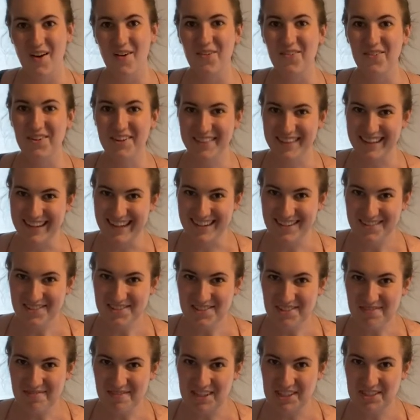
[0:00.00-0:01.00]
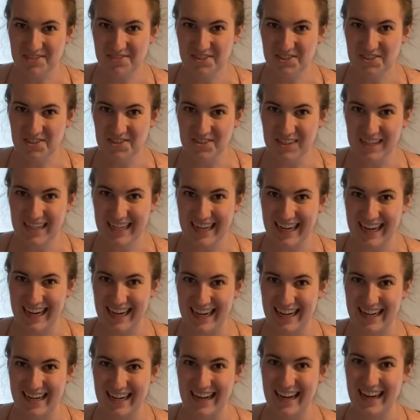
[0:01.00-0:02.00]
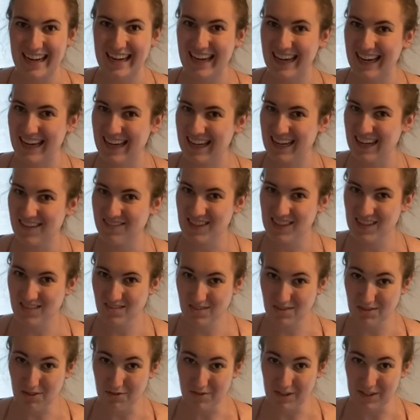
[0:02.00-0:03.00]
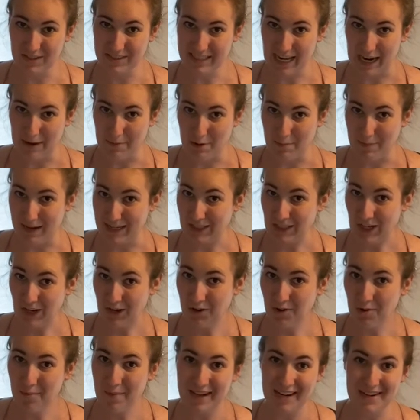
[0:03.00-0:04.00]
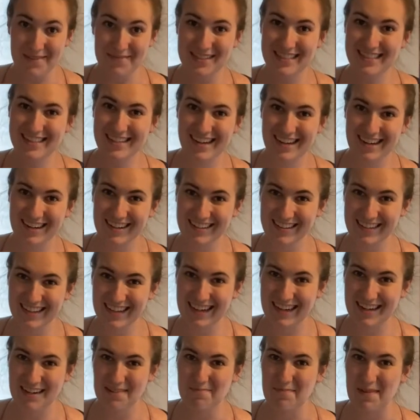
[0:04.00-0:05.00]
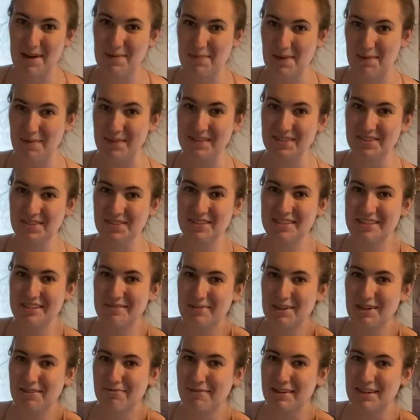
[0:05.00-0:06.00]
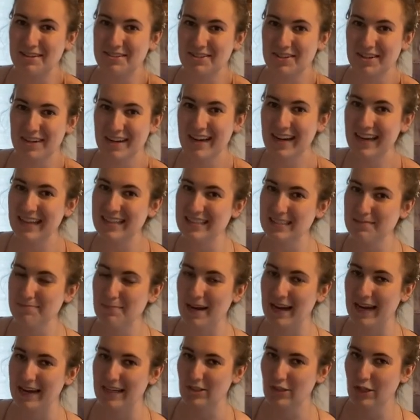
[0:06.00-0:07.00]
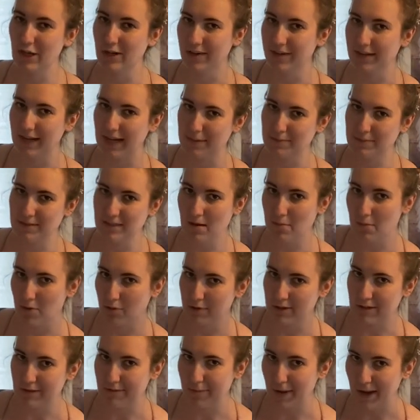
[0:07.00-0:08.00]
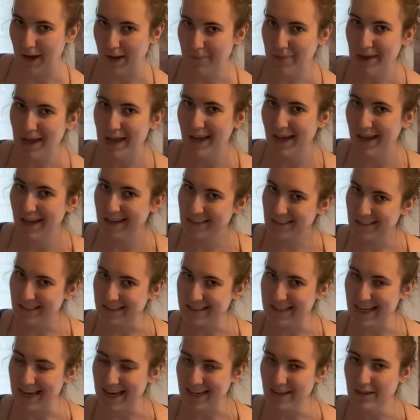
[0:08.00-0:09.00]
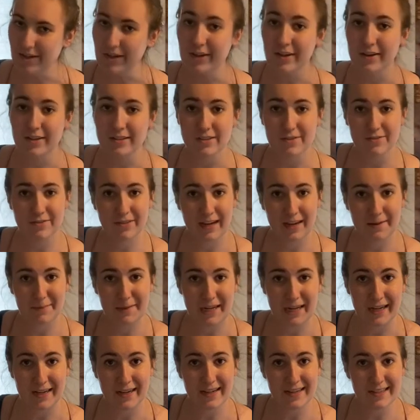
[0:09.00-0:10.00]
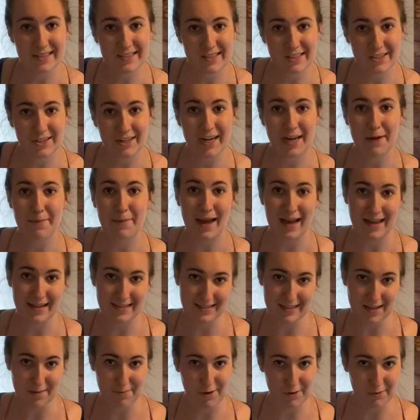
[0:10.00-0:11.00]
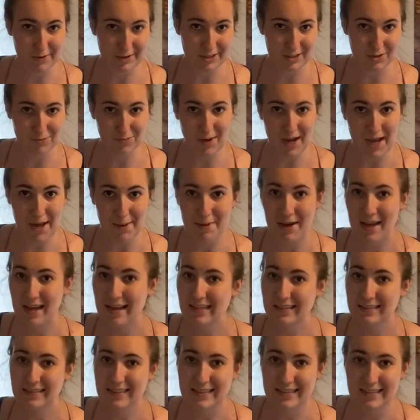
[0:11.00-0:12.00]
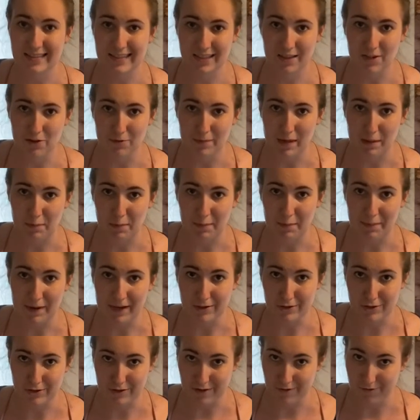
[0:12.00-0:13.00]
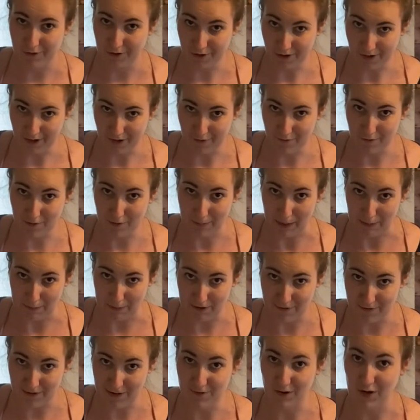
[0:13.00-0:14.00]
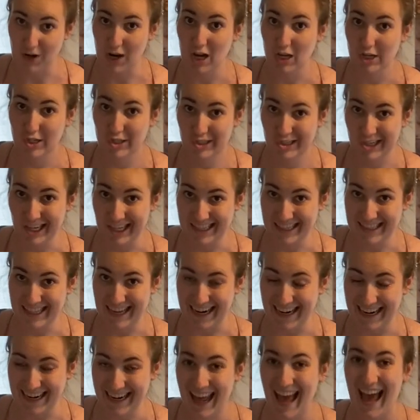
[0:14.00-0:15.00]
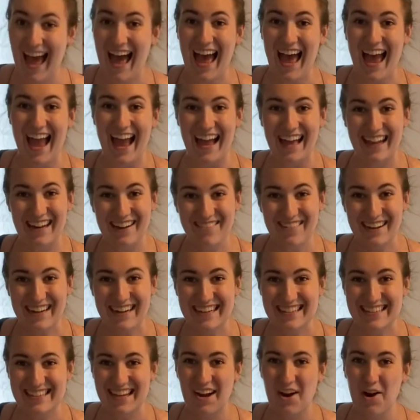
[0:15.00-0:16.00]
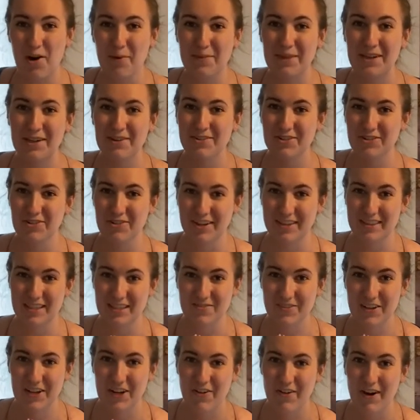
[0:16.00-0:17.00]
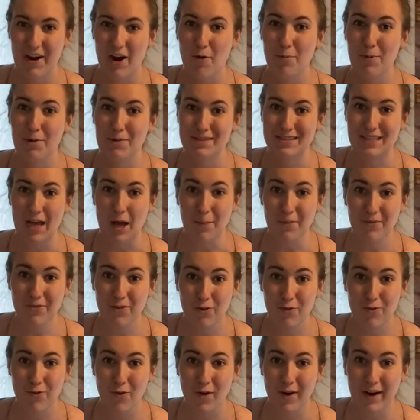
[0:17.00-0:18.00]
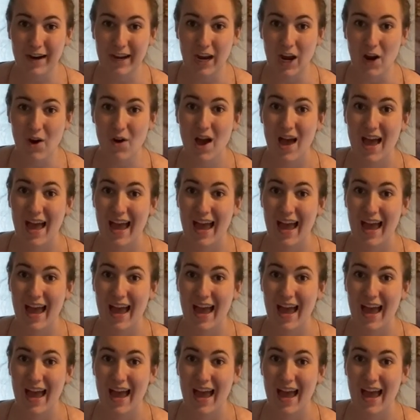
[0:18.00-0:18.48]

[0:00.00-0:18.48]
Well, thank you so much for tuning in. Again, if this was your first time on my channel, my name is Carolyn. My babies are summer and winter, hence my channel name, Summer Winter Mom. Just saying. You can also find me on Instagram at Summer Winter Mom. Tons of cute baby pictures if you're looking for baby fever. Just saying. Anyways, I hope that you enjoyed this video. I hope it was helpful for you.